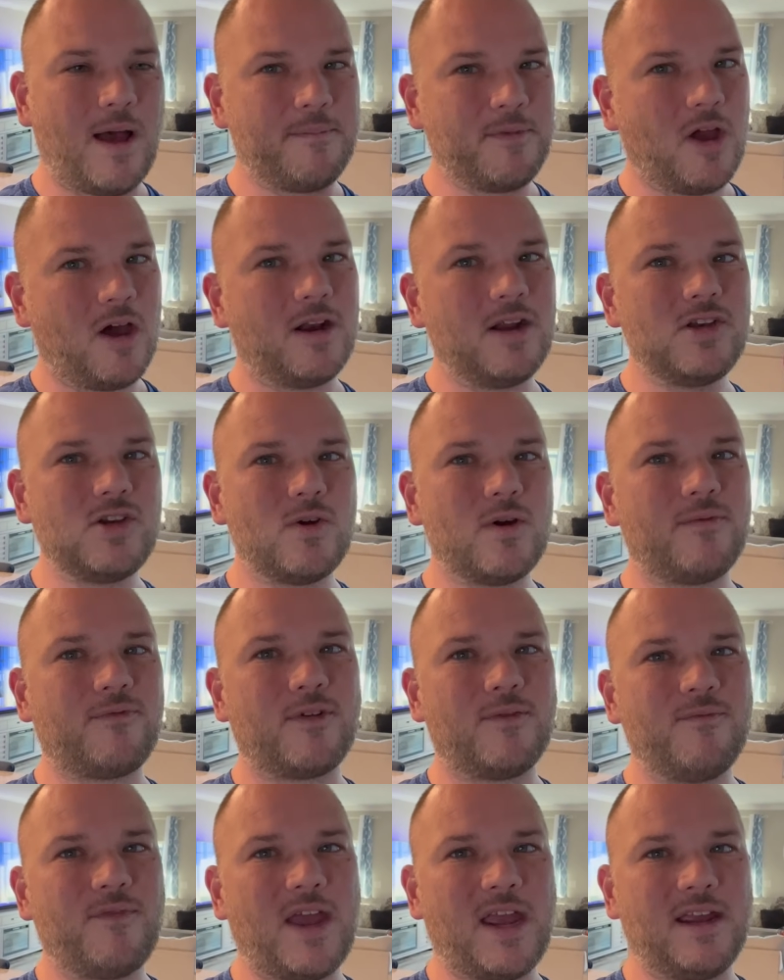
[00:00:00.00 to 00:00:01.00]
I'm gonna do it
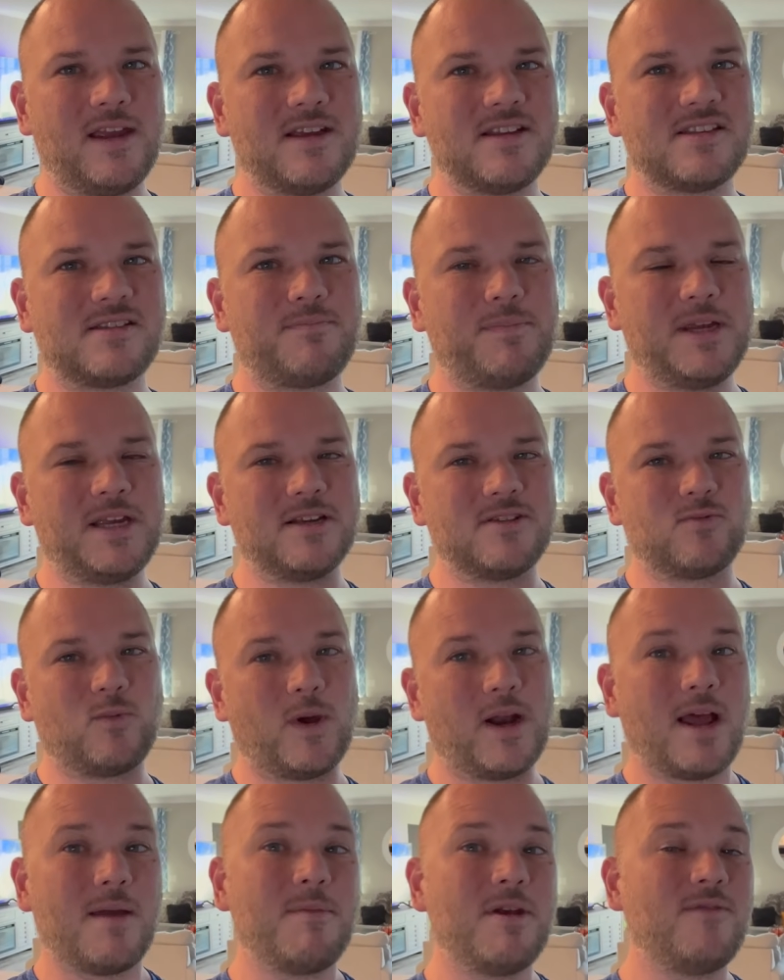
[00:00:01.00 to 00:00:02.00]
from Vegas because
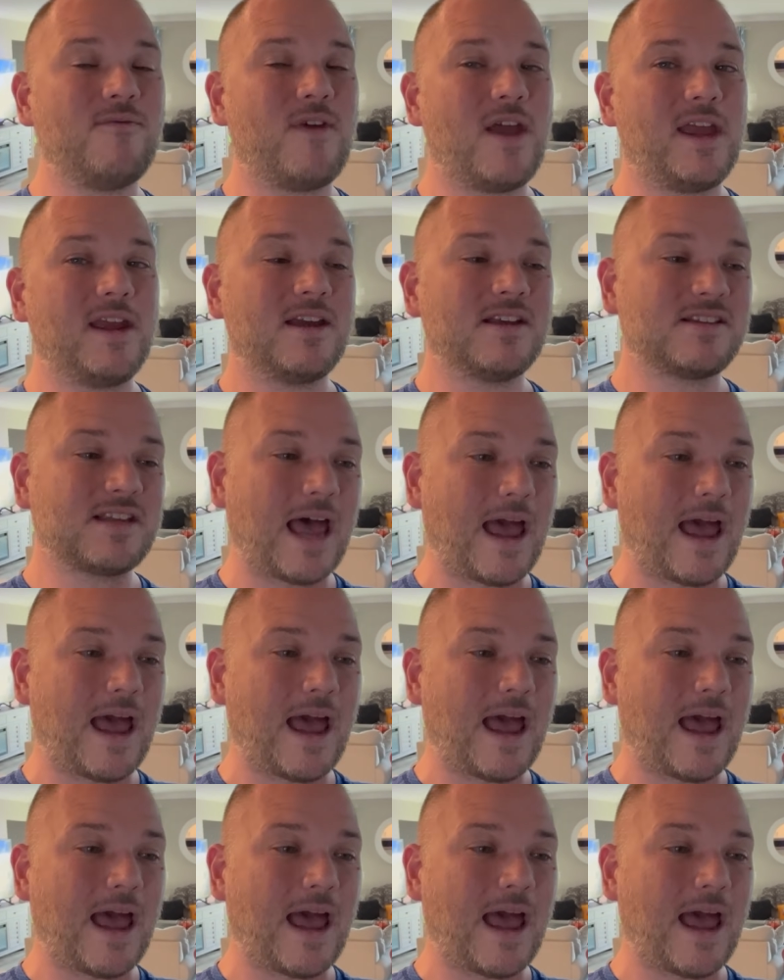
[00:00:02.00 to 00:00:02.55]
when I'm in Vegas,